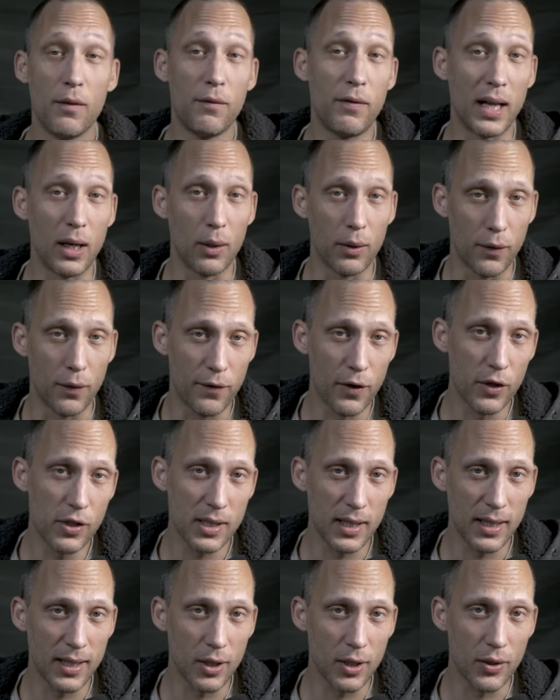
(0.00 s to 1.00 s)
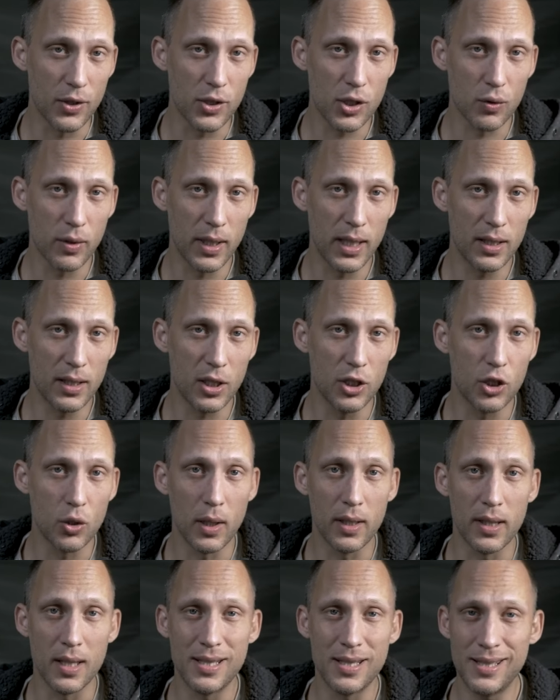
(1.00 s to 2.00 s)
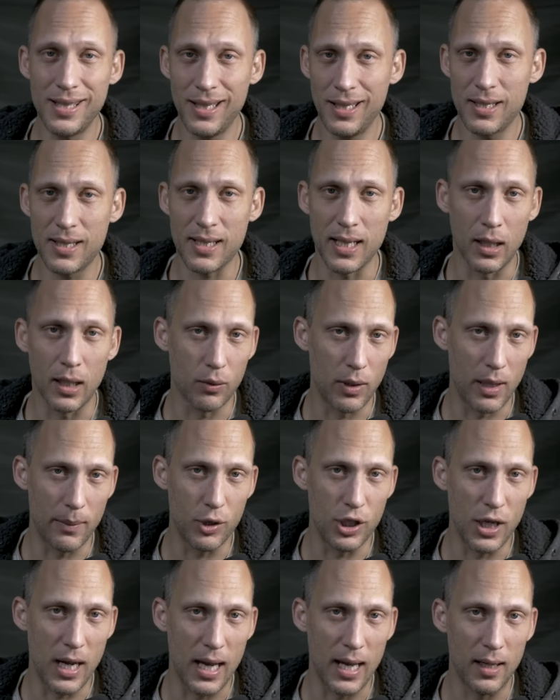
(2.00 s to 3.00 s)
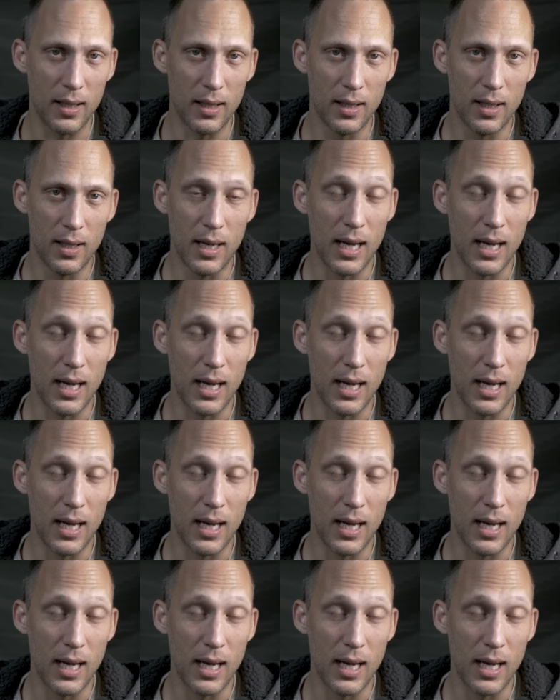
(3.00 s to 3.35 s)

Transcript: Follow the first link on the screen to join the Seeds Telegram chat,